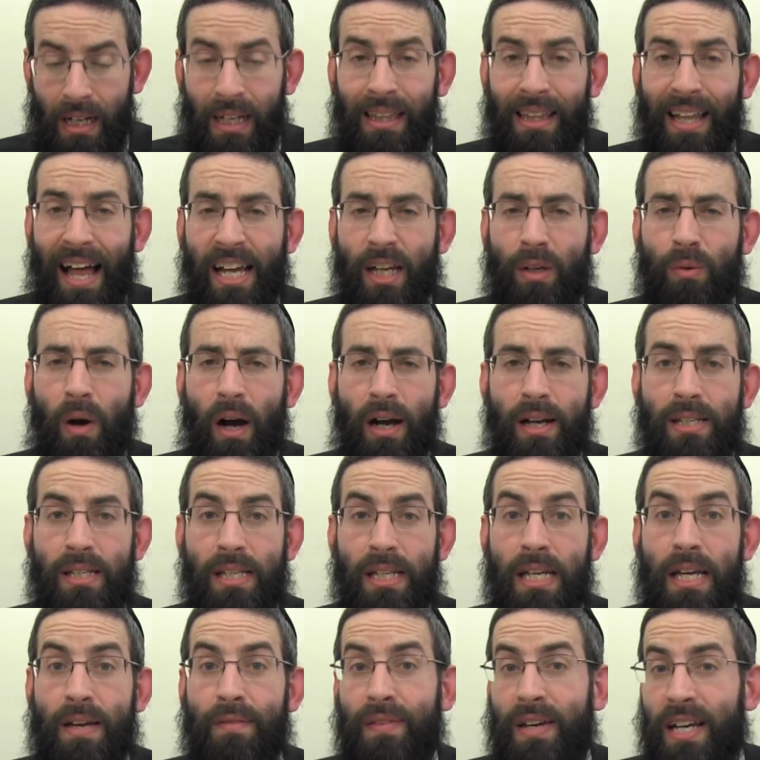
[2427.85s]

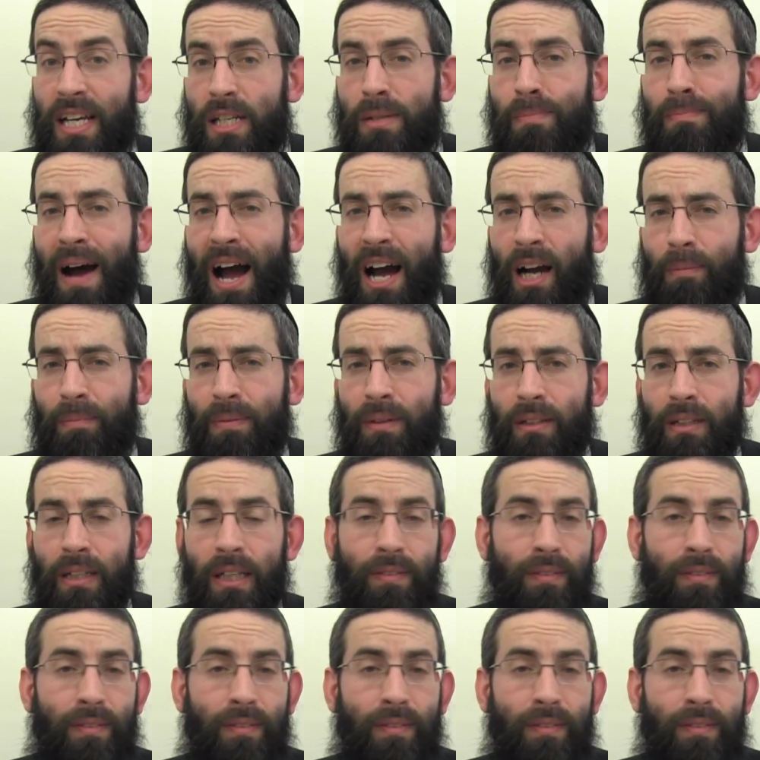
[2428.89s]
Likewise, if he's makbid,